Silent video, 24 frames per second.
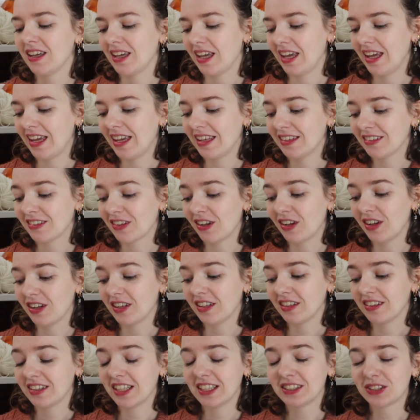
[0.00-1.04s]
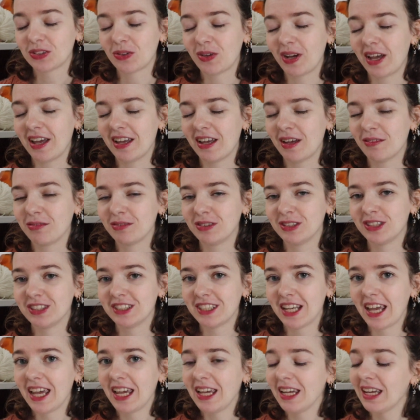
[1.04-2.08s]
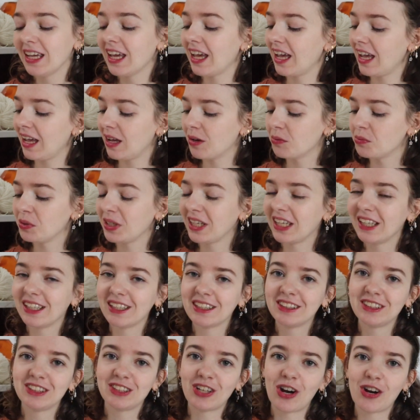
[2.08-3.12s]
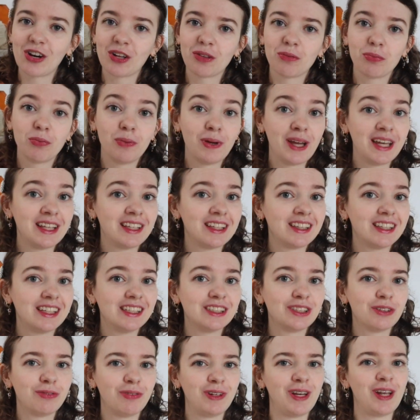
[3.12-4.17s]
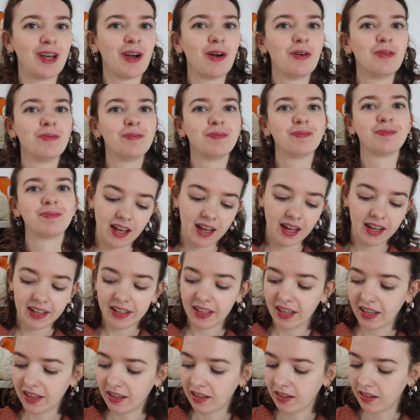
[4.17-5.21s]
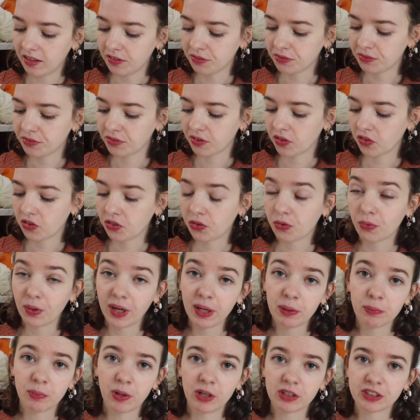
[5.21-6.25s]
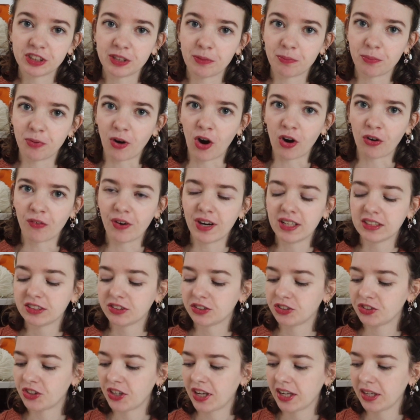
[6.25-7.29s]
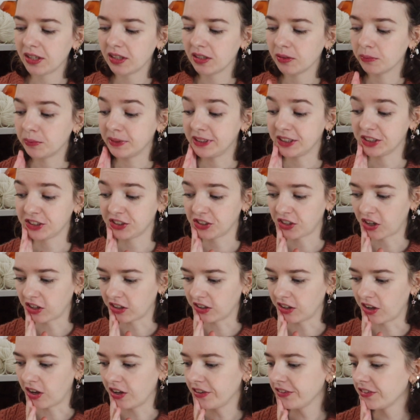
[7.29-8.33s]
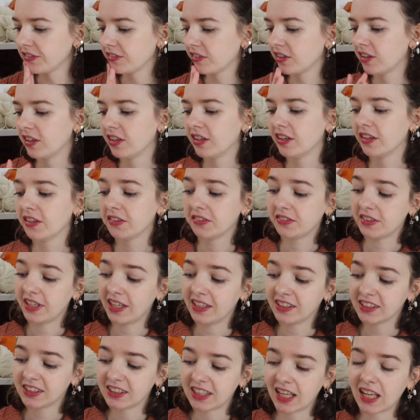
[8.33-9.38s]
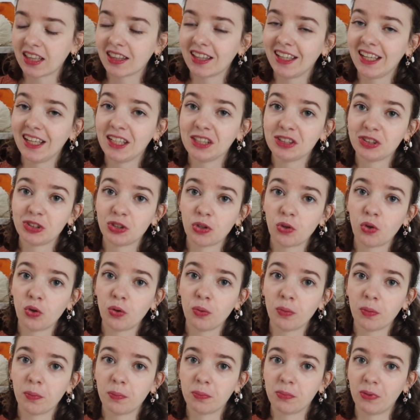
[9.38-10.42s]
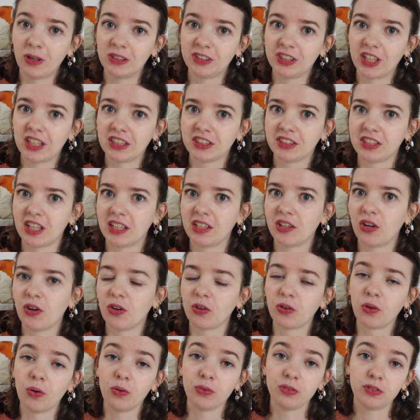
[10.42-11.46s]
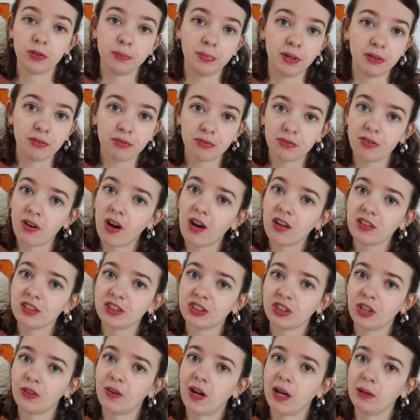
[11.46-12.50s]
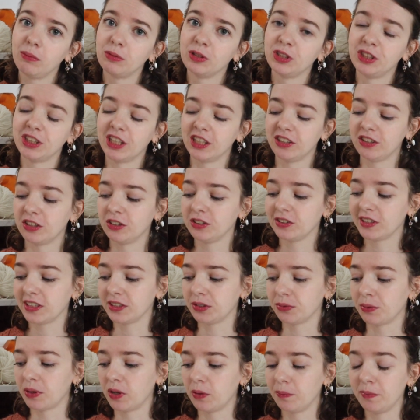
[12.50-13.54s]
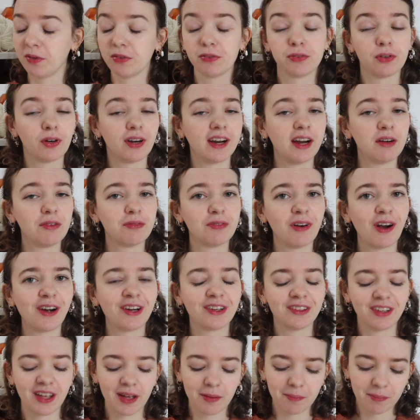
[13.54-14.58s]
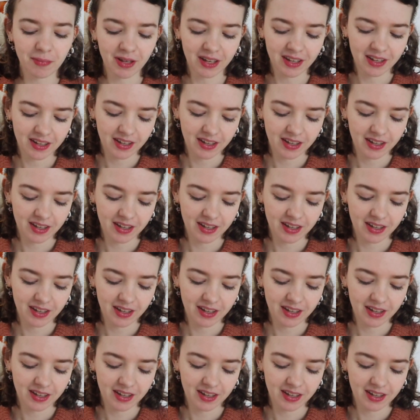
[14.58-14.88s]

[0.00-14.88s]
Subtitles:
And that's all I have to say, and we can get started with this video. I have 3 works in progress today, which is not a lot. Then sadly 2 projects that are going to be frocked, so I will share those as well before I frock them.